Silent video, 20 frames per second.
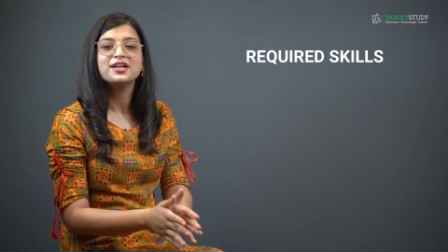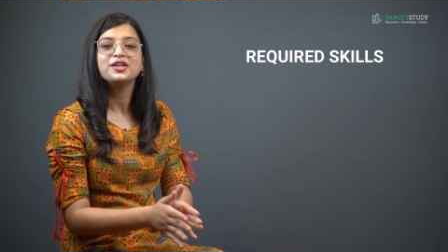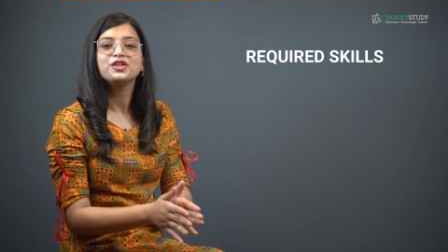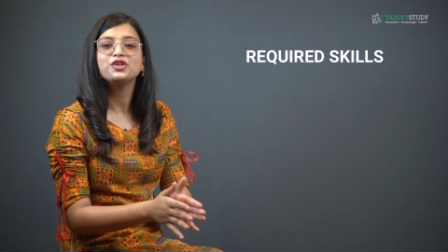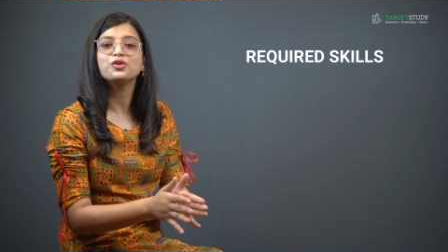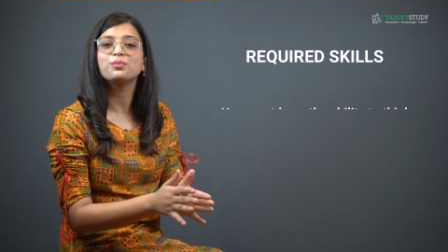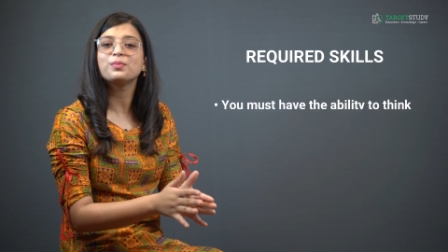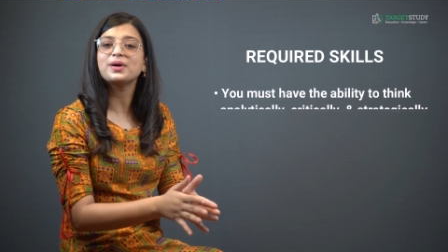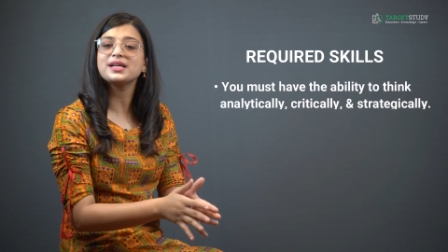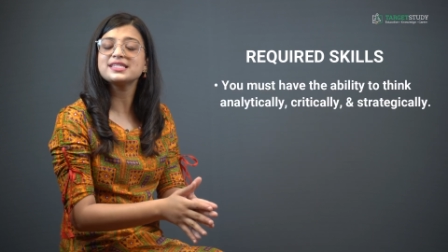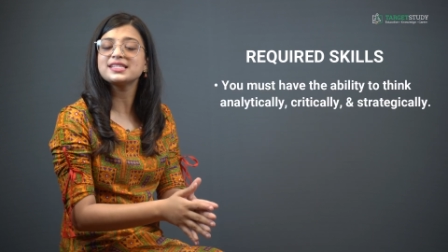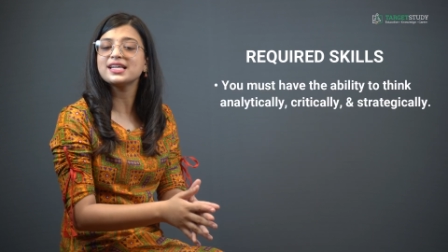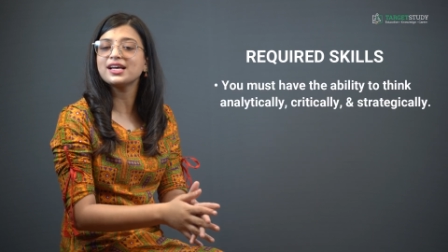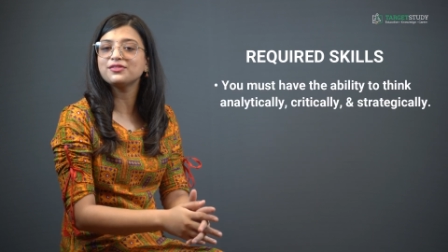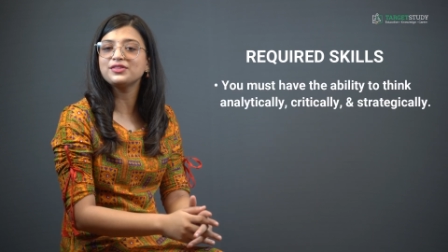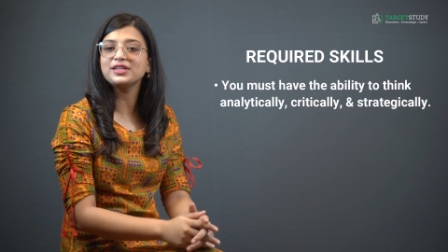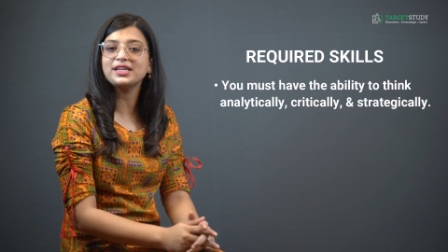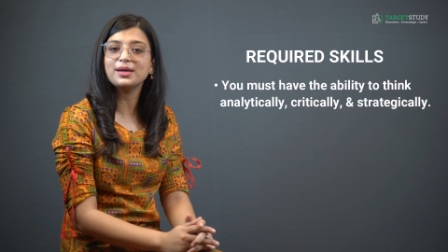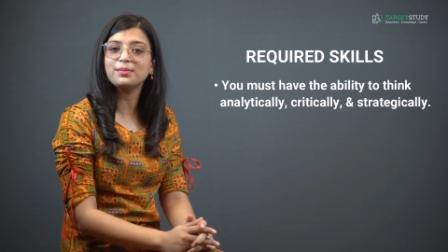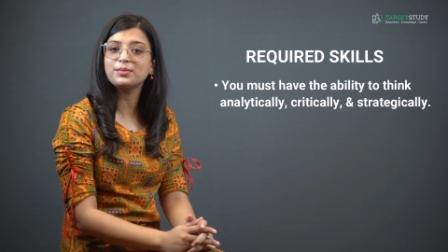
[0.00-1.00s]
you must
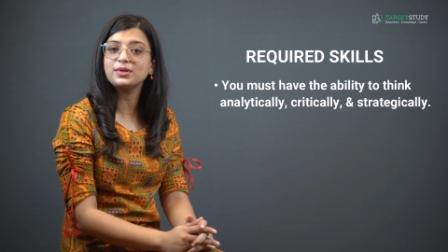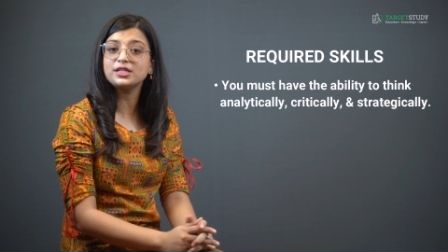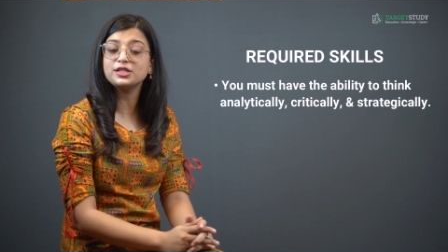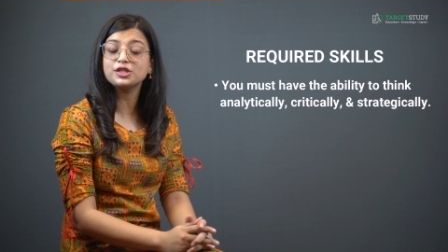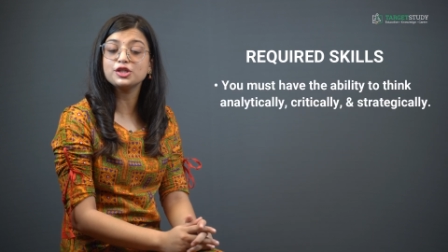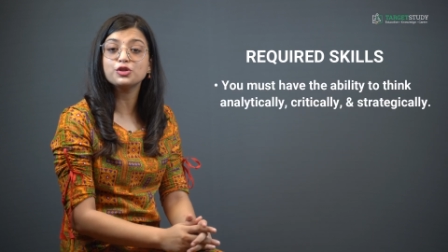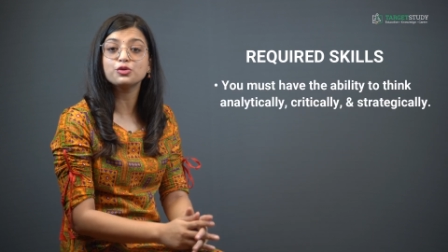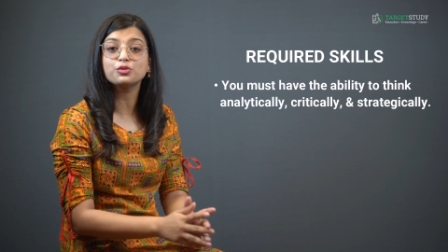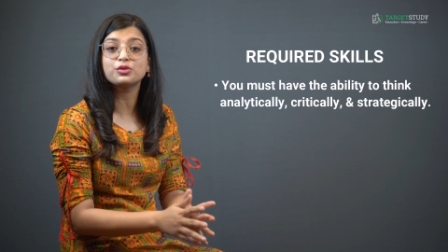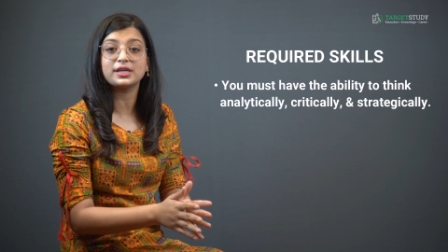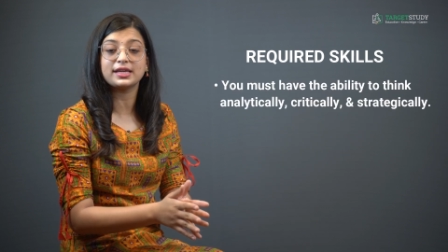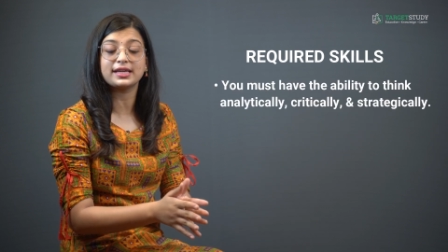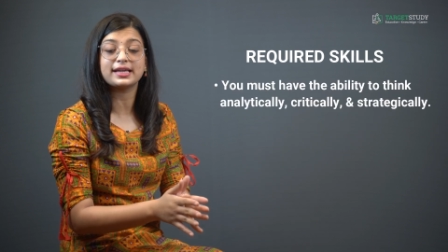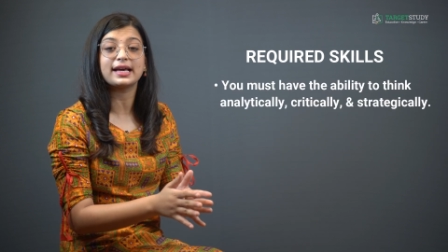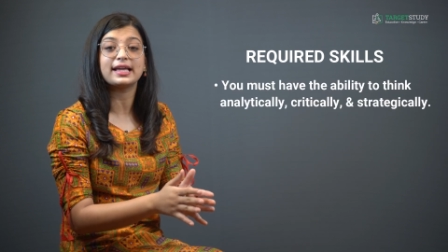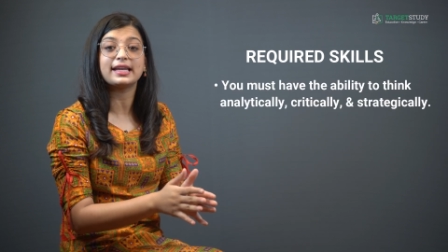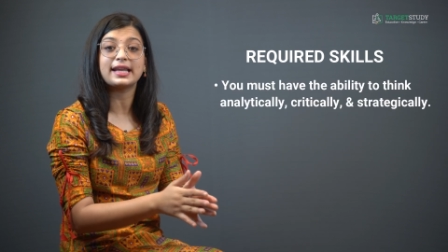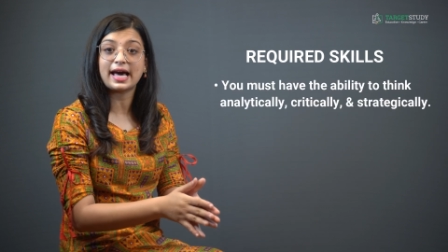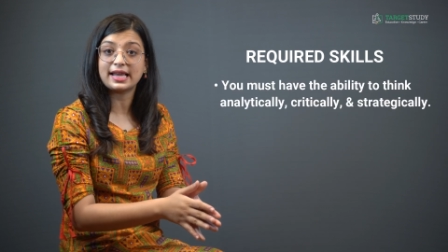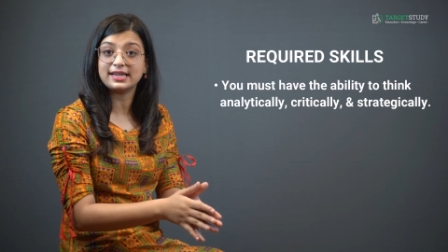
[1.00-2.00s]
have the ability to
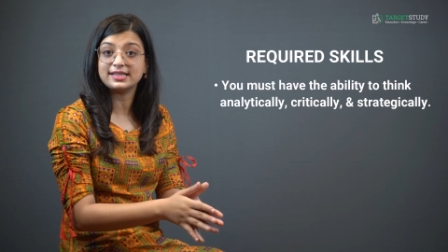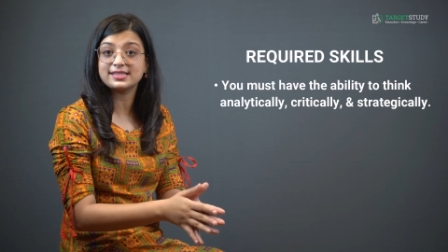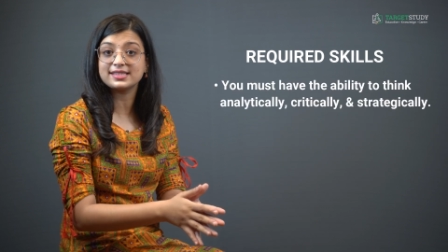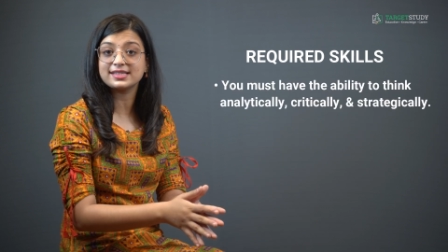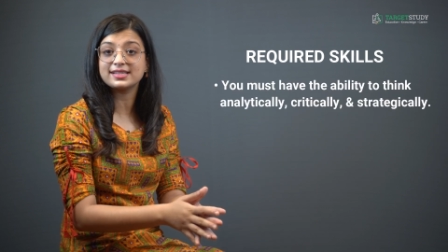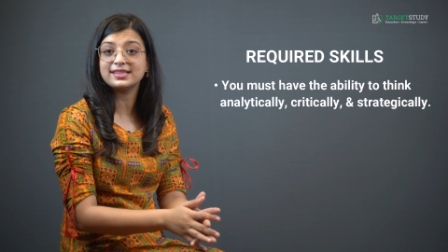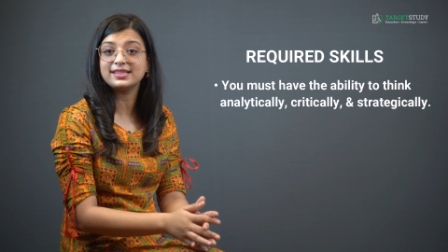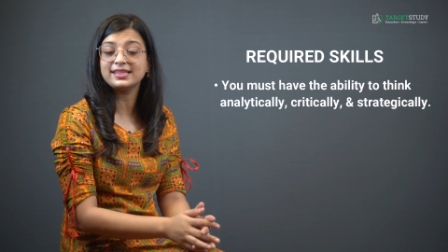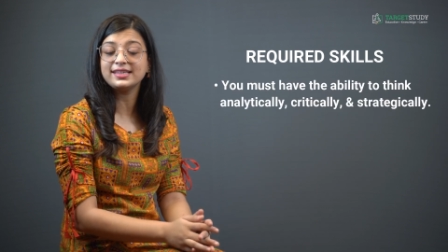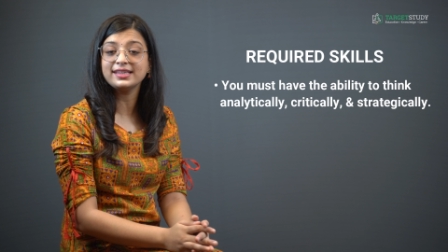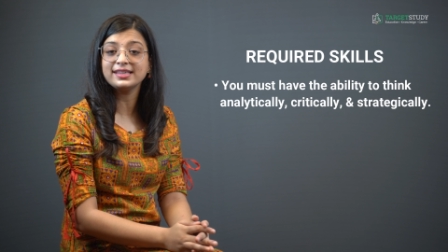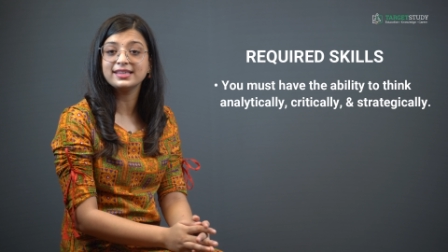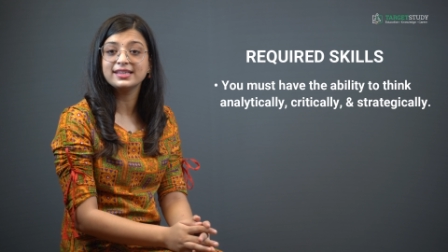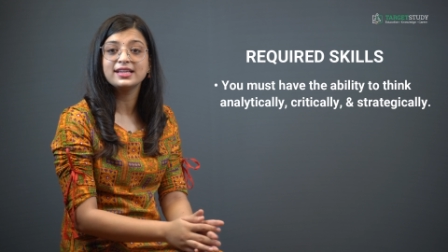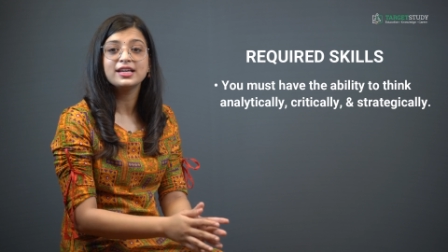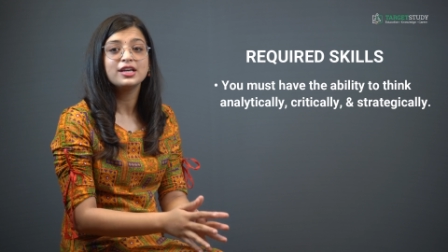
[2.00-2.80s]
think analytically,